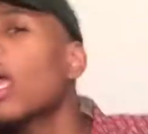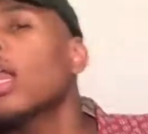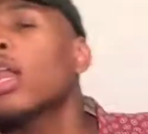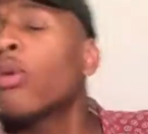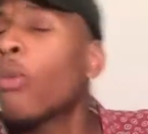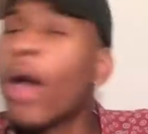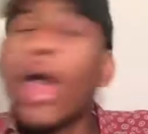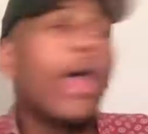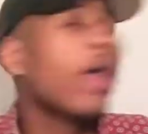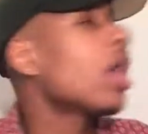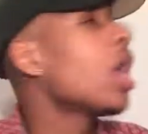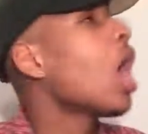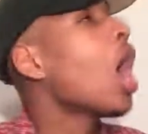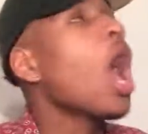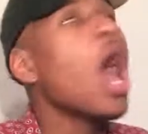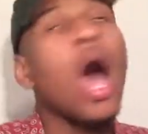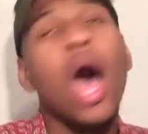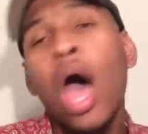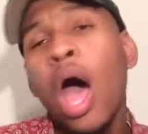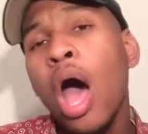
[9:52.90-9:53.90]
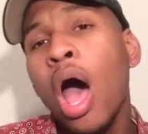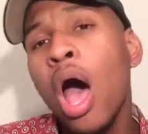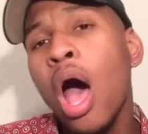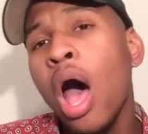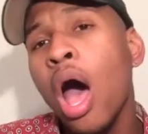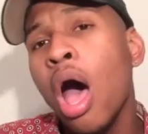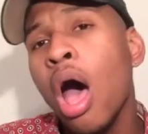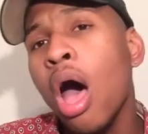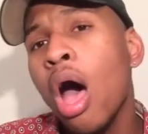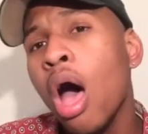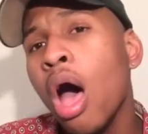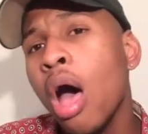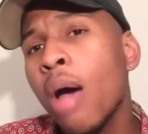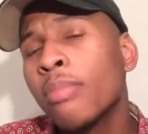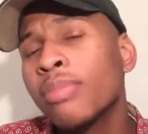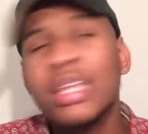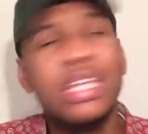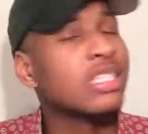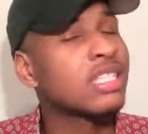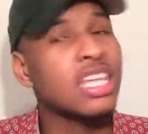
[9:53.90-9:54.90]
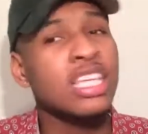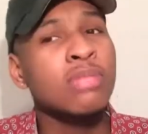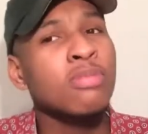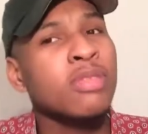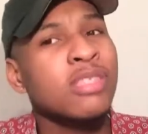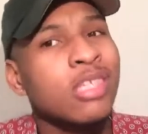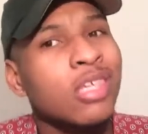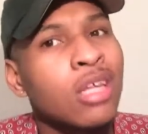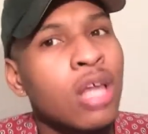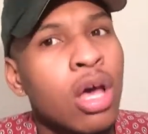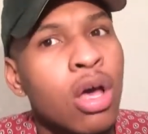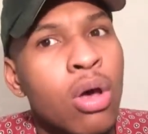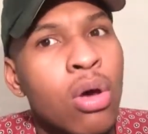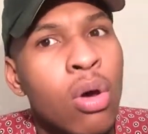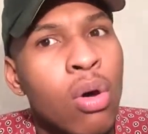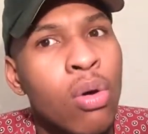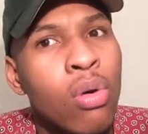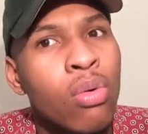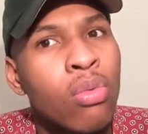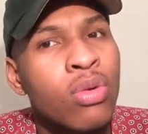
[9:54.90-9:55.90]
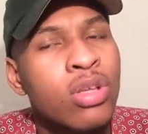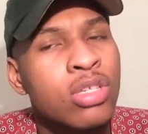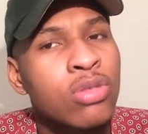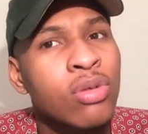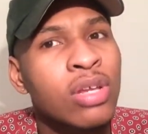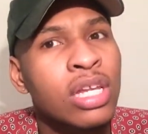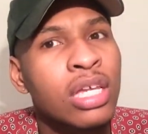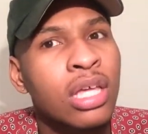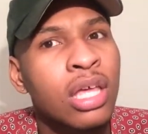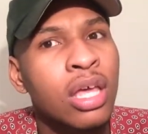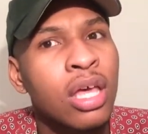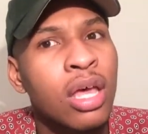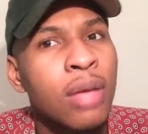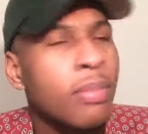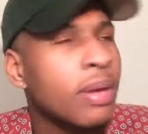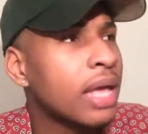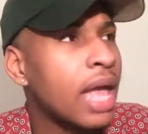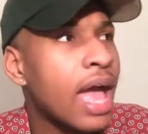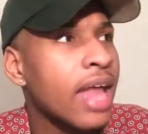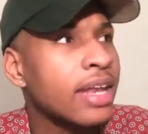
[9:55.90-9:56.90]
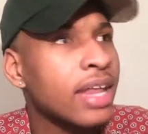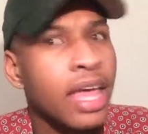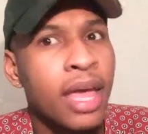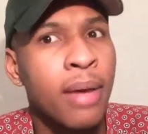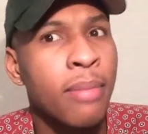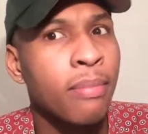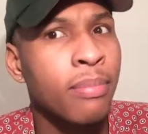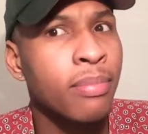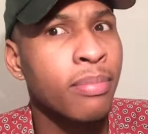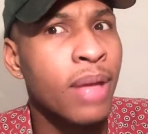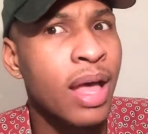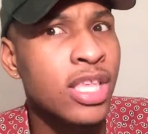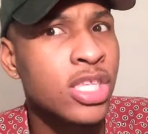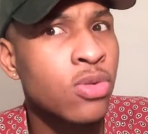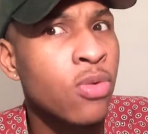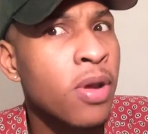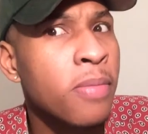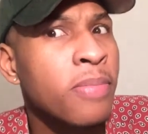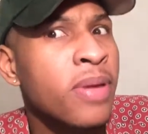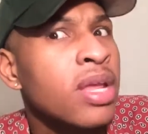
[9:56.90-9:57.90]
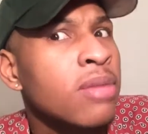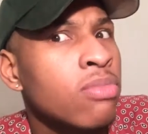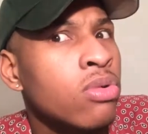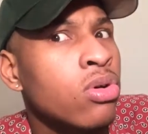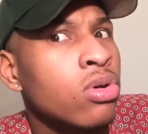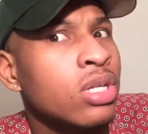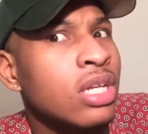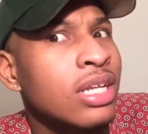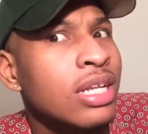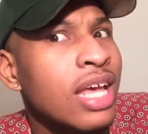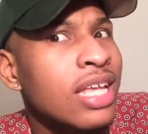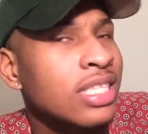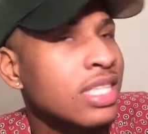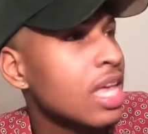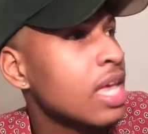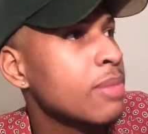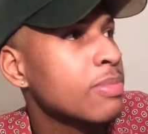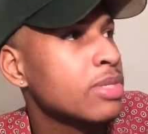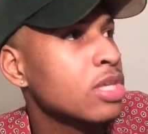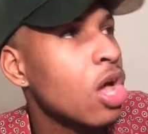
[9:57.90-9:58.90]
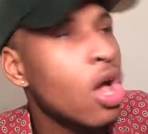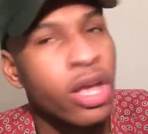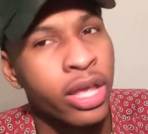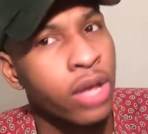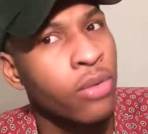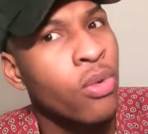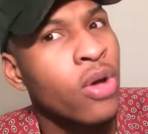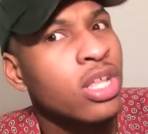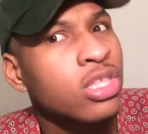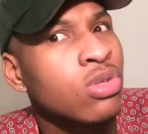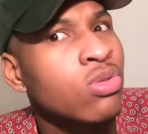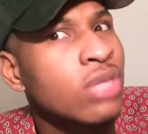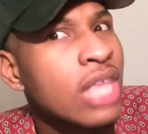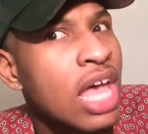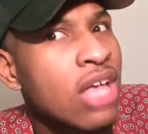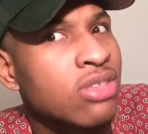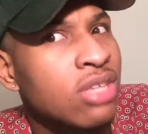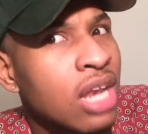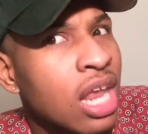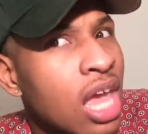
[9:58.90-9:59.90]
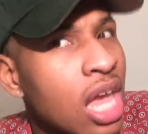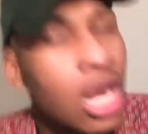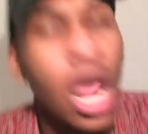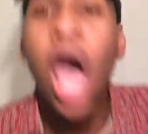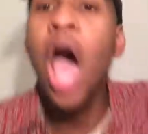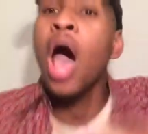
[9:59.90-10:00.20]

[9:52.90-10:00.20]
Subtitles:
anyway, because Despacito was really good, but goddamn, I swear Pitbull did that same song in 2008.